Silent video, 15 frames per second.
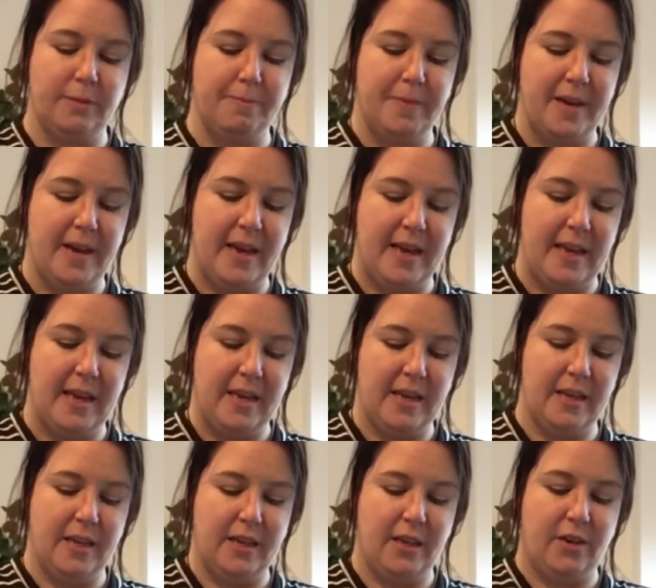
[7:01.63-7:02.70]
my
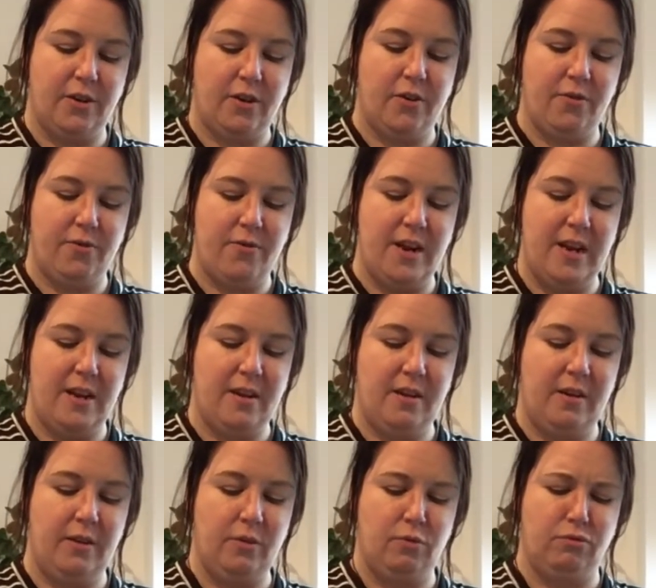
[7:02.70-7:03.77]

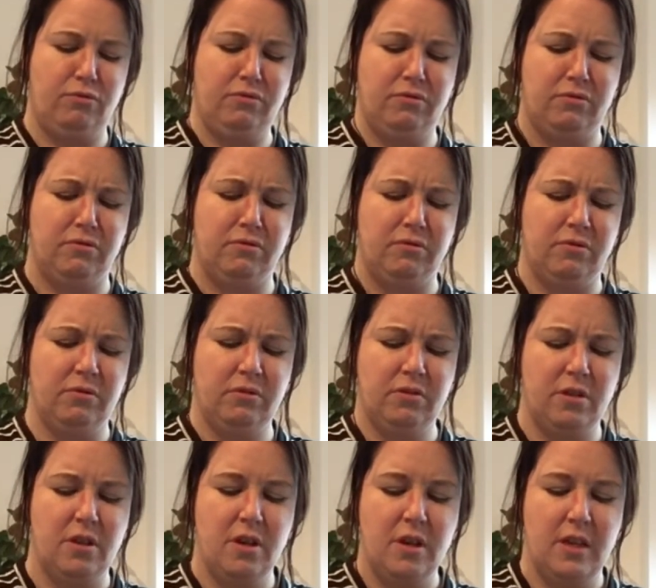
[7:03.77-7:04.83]
green. Ooh,
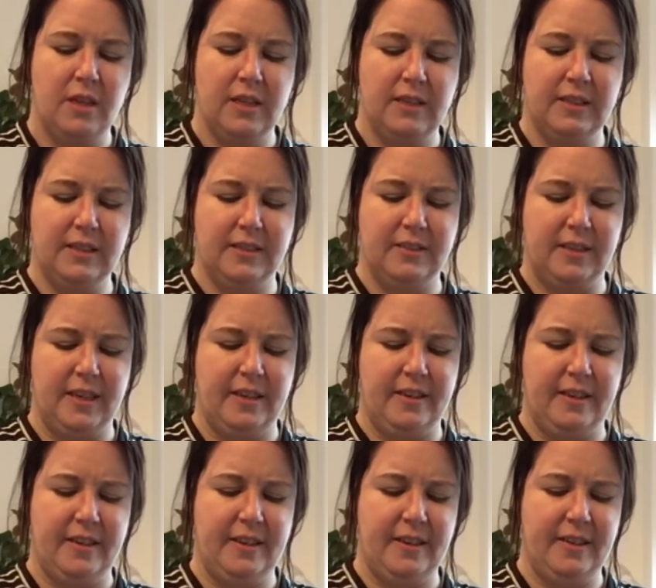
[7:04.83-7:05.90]
this is a
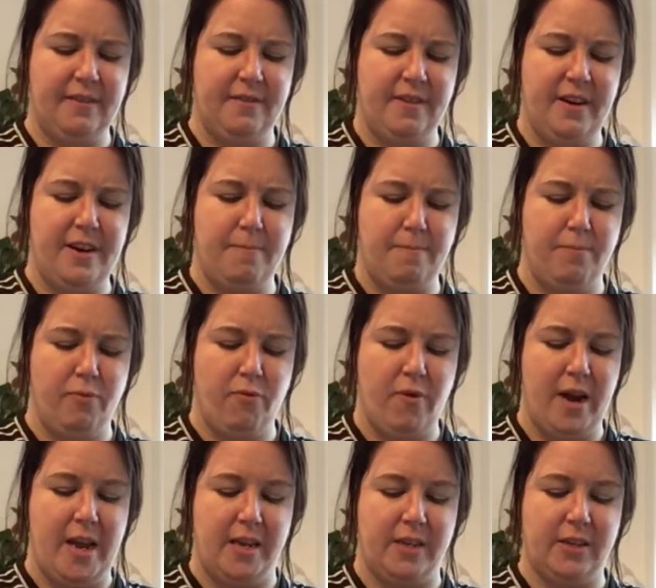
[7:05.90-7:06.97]
very
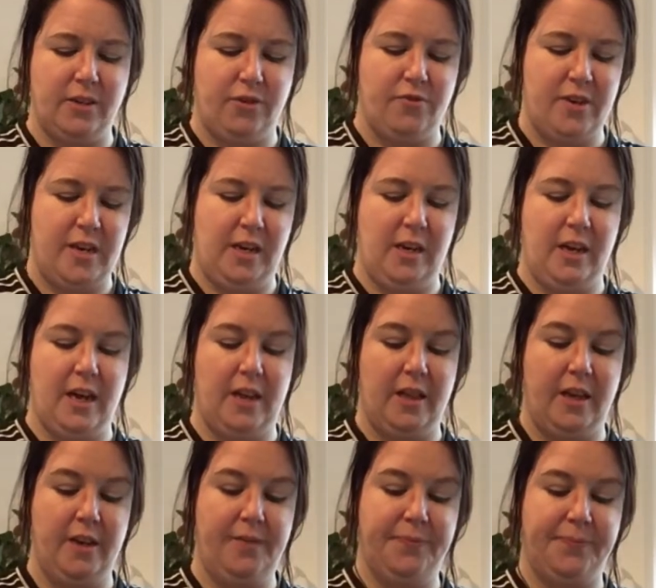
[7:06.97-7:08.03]
bright green colour.